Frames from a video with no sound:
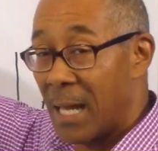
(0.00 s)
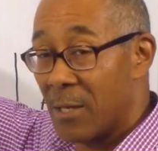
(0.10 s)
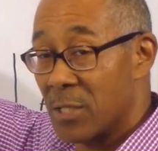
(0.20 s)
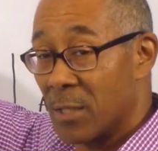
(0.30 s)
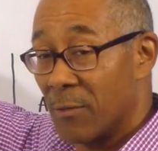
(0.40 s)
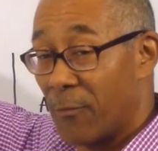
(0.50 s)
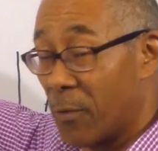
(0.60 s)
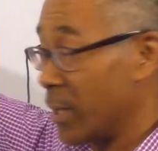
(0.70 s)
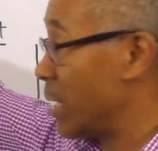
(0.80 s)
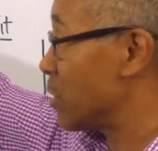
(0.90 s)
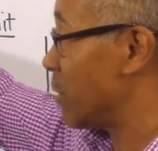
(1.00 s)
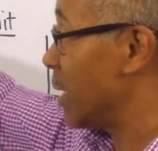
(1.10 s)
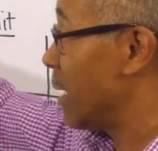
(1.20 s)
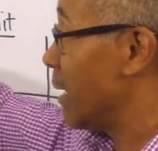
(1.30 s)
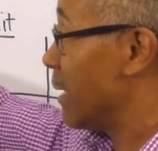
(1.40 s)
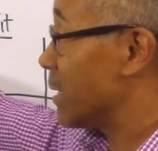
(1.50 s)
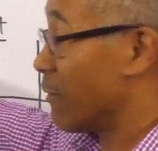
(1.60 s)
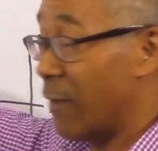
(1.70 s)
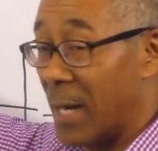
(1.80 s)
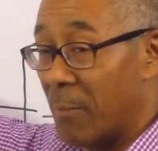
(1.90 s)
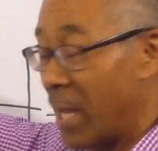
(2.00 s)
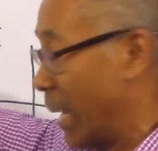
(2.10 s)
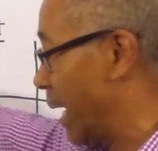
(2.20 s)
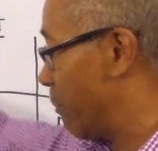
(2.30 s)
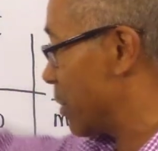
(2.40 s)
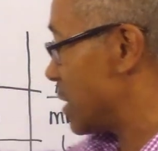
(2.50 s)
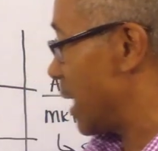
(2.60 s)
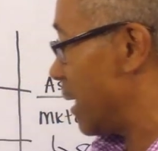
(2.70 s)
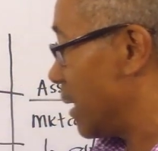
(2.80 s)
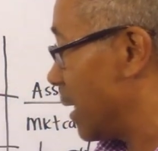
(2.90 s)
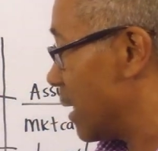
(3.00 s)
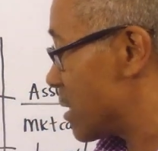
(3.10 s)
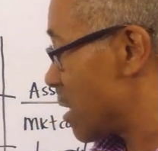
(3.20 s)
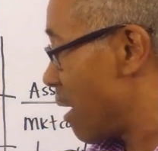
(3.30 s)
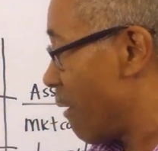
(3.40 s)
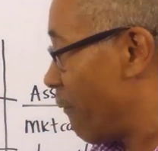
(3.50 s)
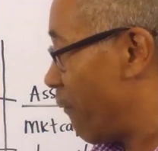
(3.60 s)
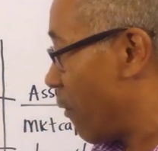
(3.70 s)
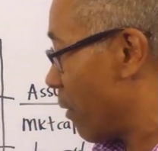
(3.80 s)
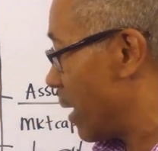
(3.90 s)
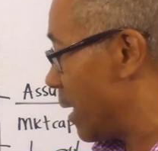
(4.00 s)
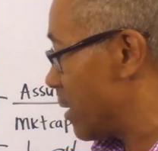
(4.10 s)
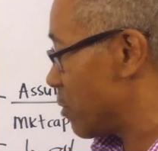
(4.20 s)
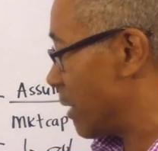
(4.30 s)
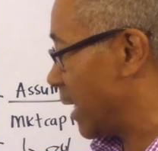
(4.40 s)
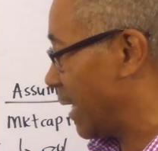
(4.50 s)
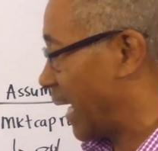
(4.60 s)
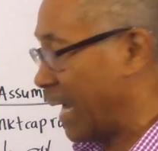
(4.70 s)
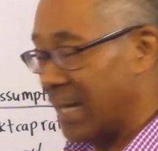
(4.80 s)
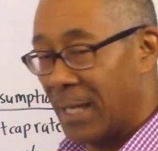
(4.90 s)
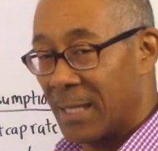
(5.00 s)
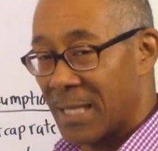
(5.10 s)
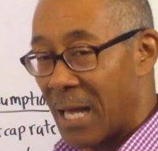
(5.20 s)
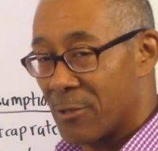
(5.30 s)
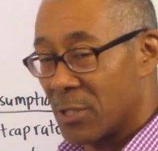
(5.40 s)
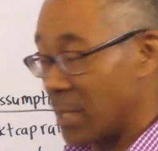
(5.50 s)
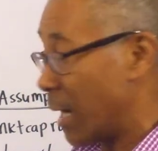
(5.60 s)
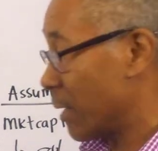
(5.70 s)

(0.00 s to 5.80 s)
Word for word: thousand four hundred divided by eight percent is four hundred eighty thousand